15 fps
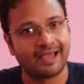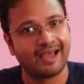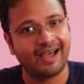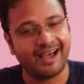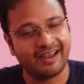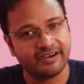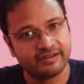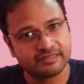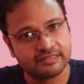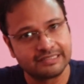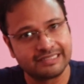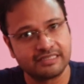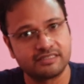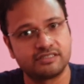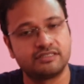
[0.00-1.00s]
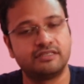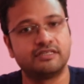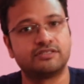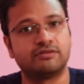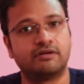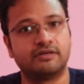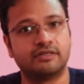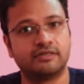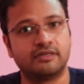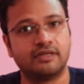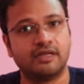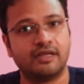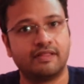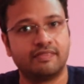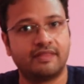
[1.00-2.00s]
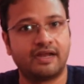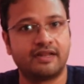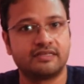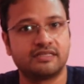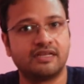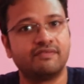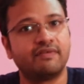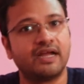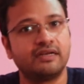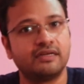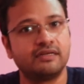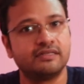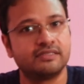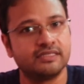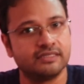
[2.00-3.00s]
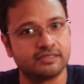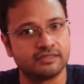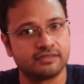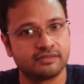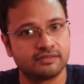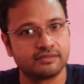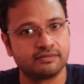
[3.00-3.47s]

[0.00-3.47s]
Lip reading: And it is this disorder that has invited diseases.